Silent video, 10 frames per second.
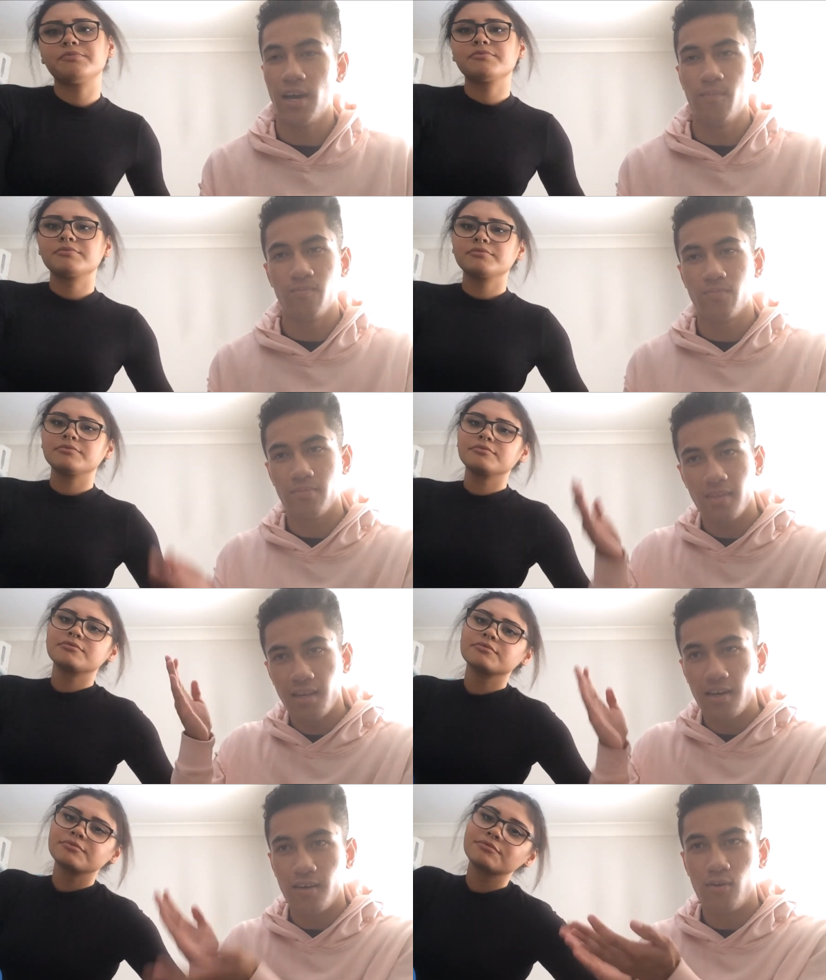Speaker 1: um,
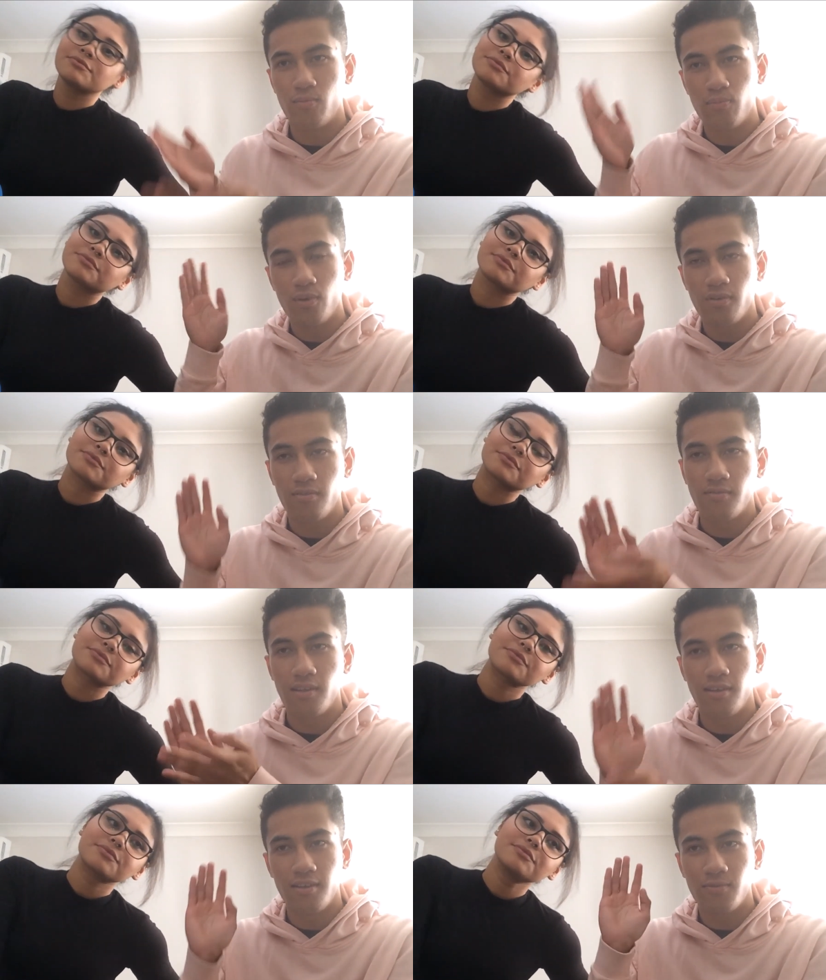I'll put
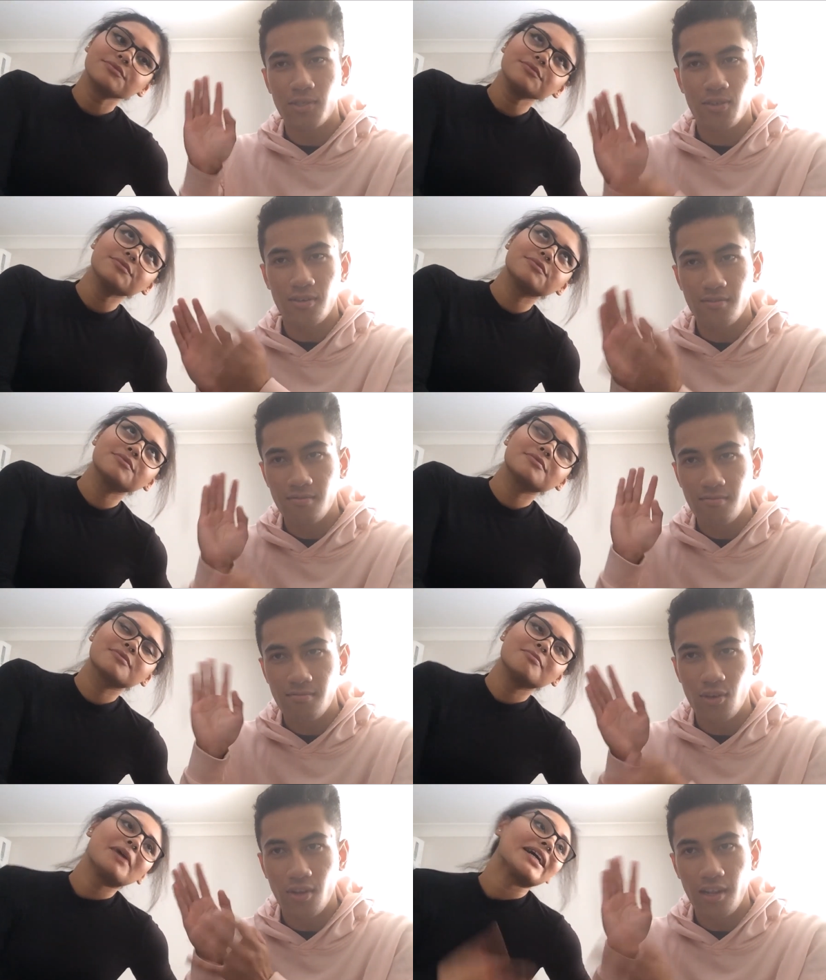the what's called
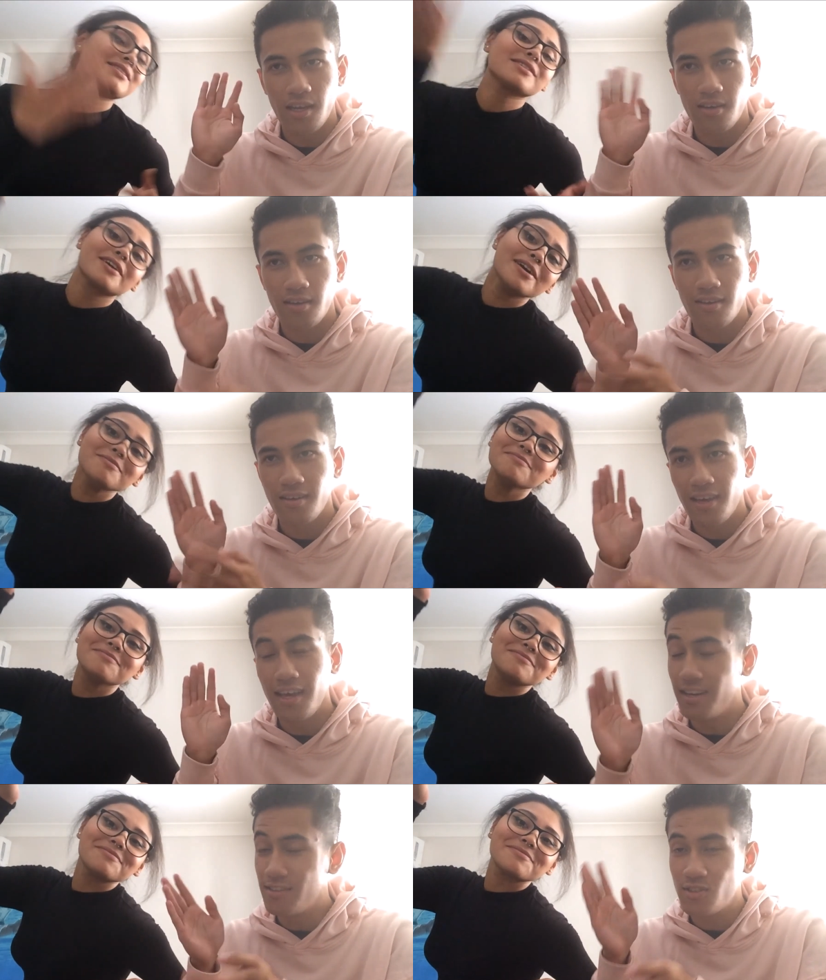my Instagram
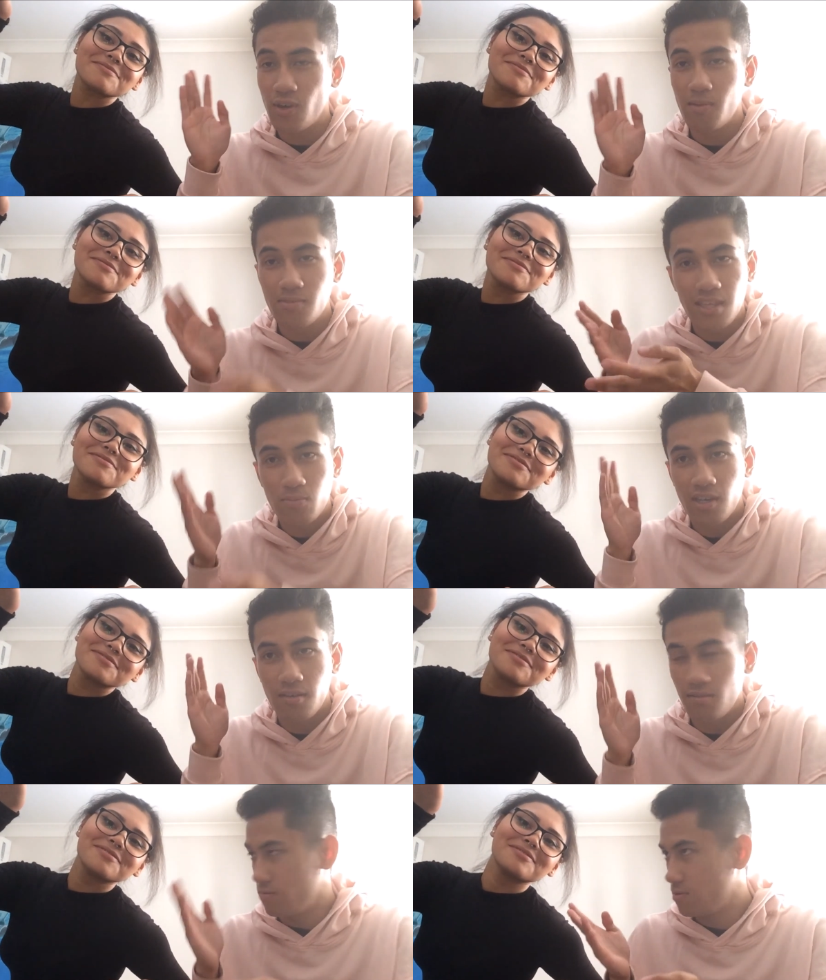and Instagram,
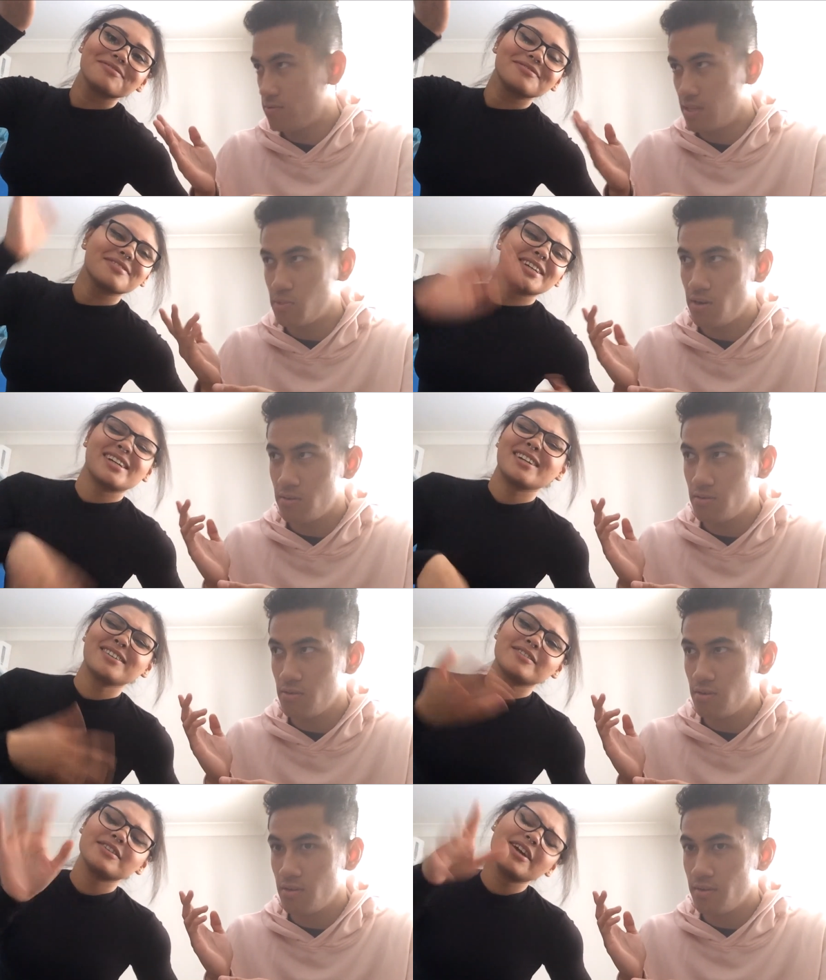Snapchat. You have Snapchat?
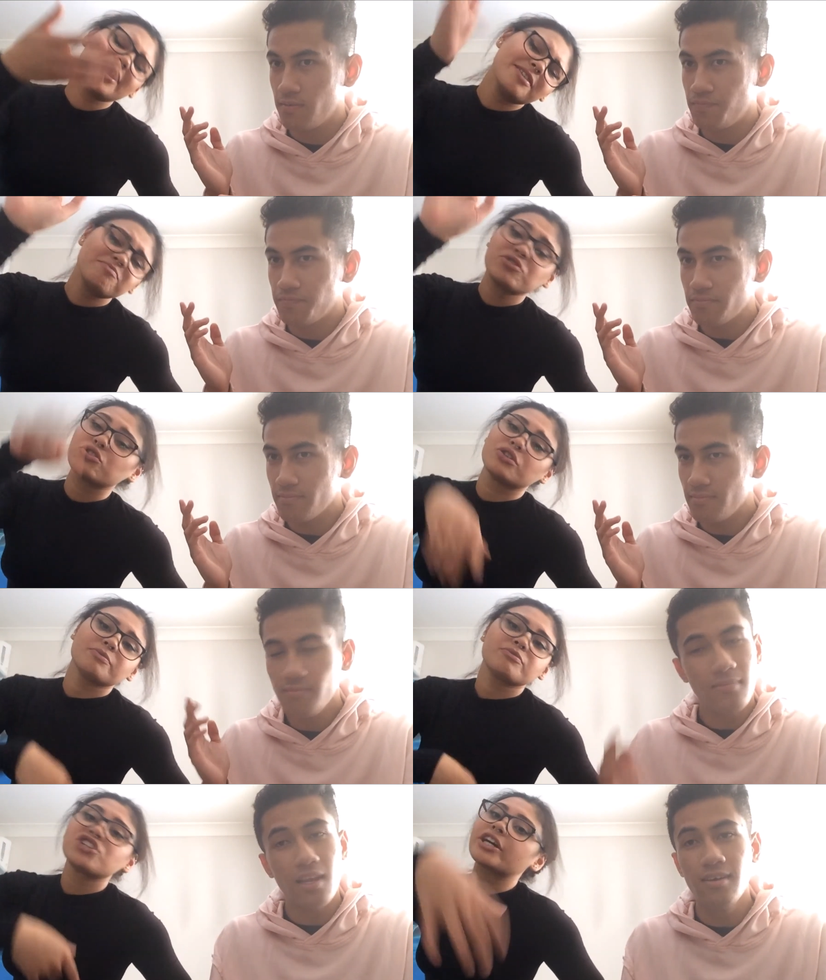
Speaker 2: Uh, yeah,
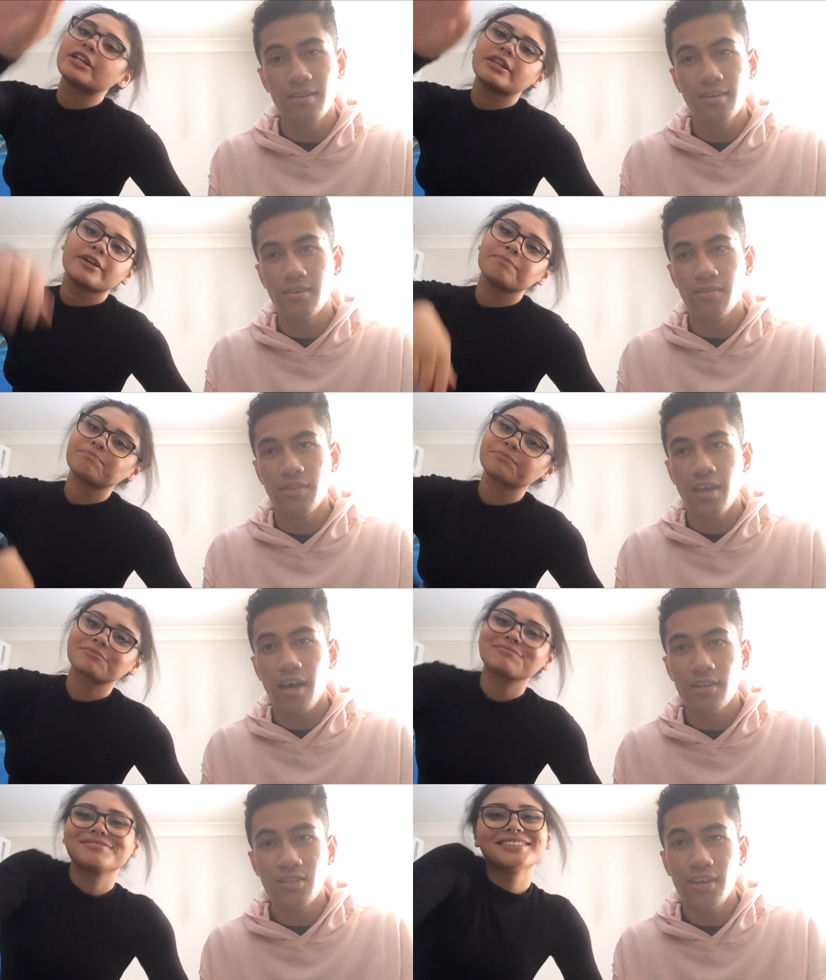sure. Chuck it in there.
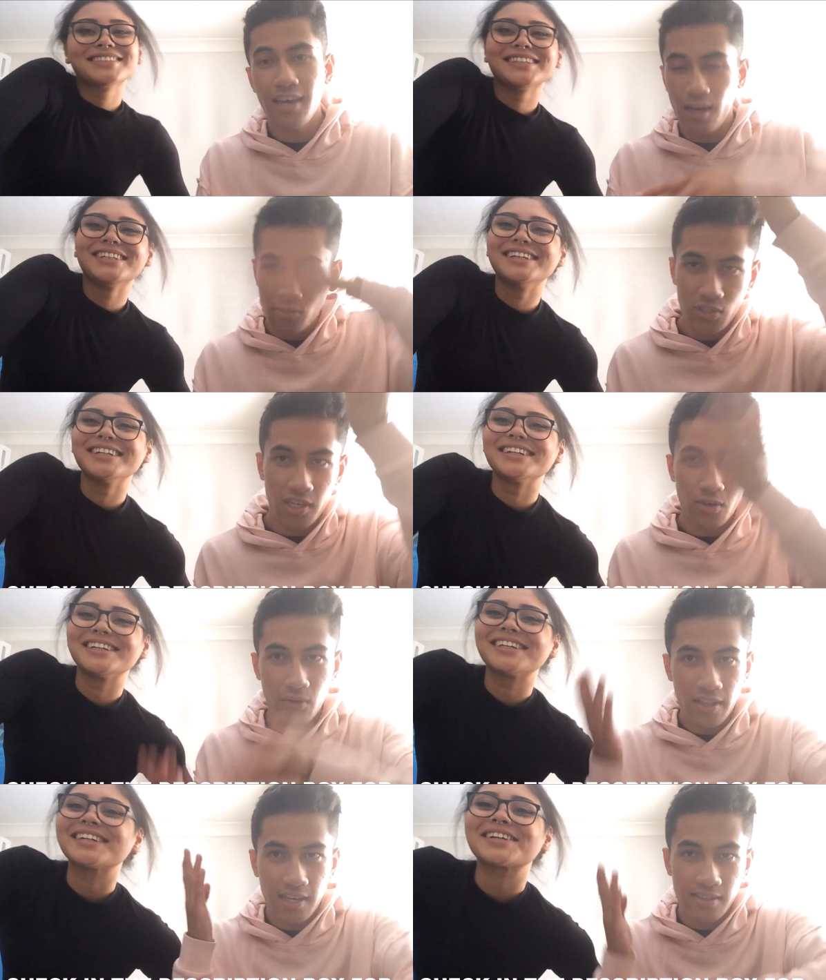
Speaker 1: So yeah, I'll chuck
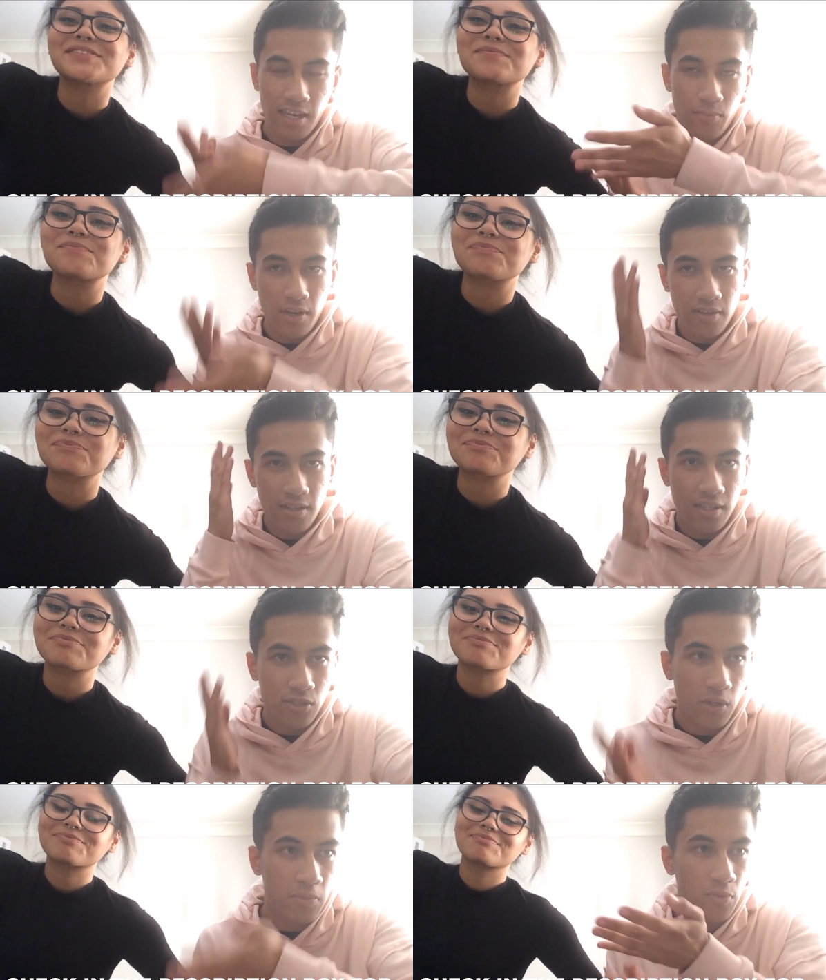all that down below in the
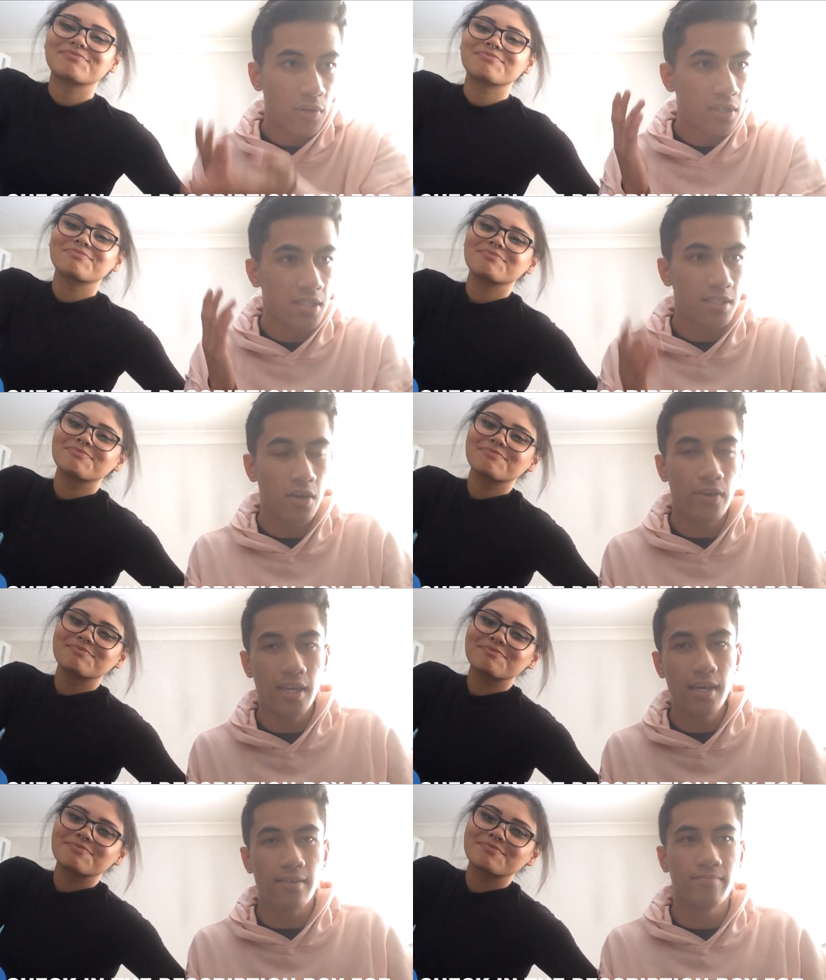description box. And so
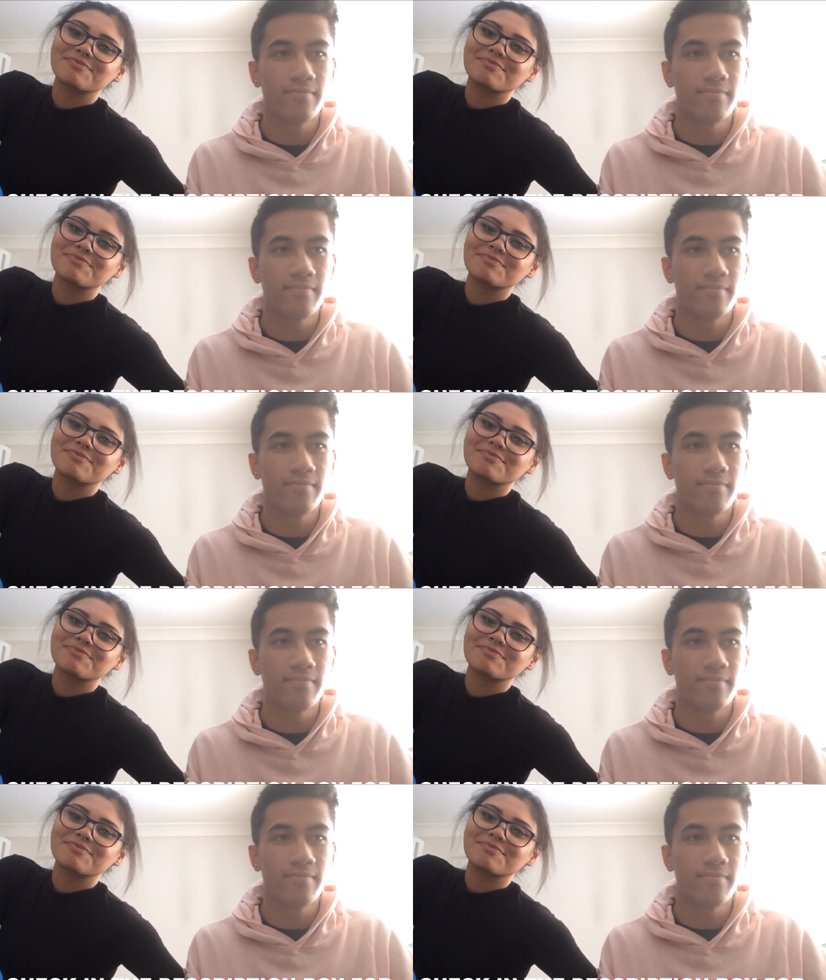yeah,